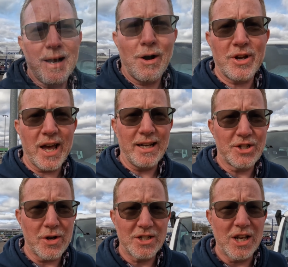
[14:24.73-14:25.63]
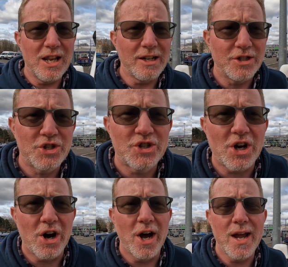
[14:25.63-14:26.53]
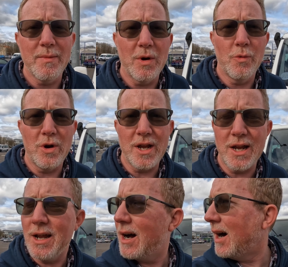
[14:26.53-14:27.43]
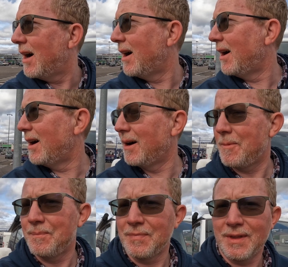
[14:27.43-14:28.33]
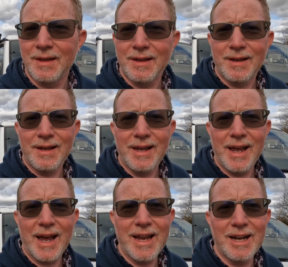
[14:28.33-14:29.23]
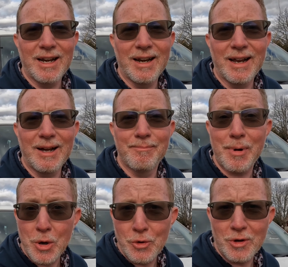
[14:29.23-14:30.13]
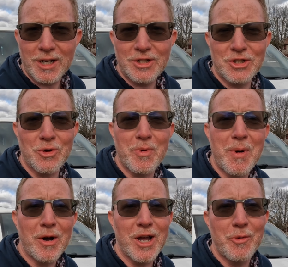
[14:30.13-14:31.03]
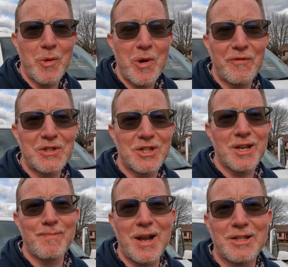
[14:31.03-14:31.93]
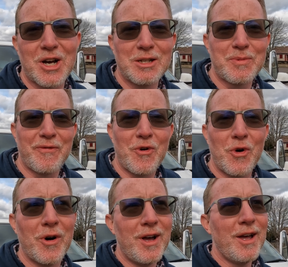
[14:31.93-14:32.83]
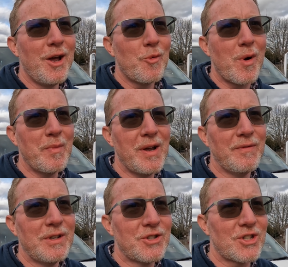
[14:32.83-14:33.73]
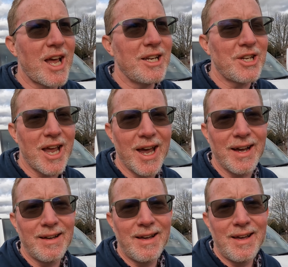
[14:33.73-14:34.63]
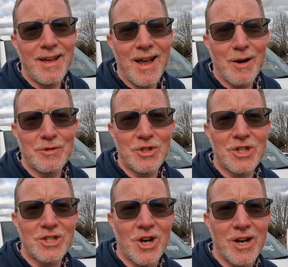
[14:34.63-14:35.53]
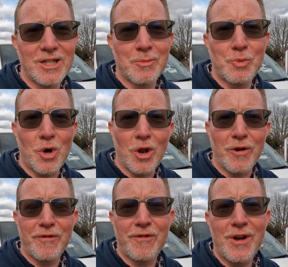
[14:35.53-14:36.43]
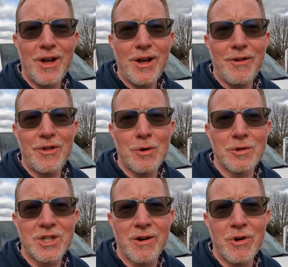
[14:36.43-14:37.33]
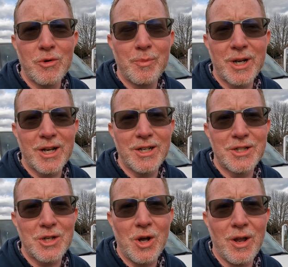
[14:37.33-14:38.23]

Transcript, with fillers: Okay, so it's lunchtime. We are in Beaune at a supermarket where we visited many times before when we stayed here, we just decided to pull off the auto route because